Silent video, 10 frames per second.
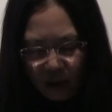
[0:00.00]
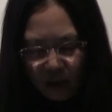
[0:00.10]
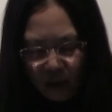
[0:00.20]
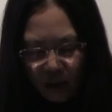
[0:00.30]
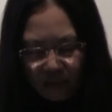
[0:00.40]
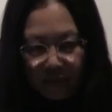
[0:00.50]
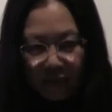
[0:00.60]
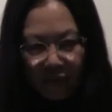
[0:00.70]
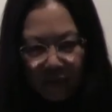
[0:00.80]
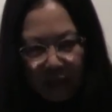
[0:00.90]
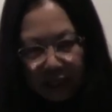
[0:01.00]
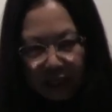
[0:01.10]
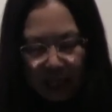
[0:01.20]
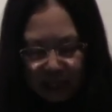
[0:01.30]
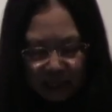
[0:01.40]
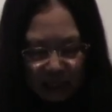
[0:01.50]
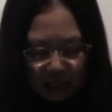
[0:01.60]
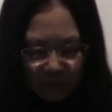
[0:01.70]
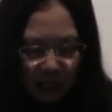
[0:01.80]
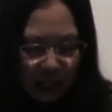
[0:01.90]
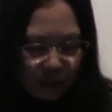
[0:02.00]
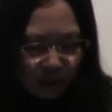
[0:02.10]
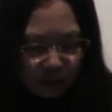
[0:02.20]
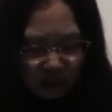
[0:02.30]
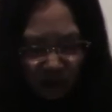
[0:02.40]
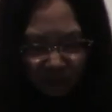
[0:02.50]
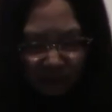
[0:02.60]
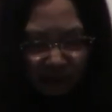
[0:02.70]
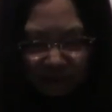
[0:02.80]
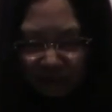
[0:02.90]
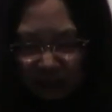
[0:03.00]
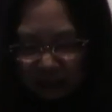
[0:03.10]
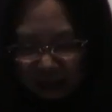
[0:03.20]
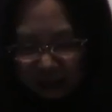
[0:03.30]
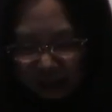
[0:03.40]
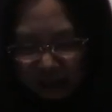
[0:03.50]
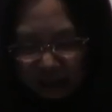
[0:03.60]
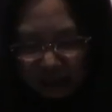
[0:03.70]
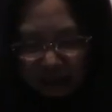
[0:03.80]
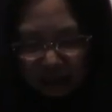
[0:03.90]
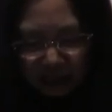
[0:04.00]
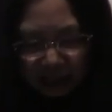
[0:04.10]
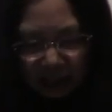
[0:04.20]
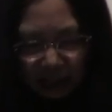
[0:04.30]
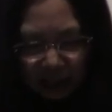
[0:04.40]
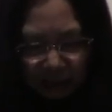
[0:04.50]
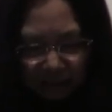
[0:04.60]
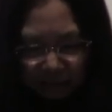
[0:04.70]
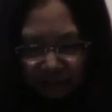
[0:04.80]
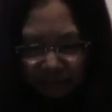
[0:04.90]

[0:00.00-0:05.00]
of maintaining that relation of infinity in telling.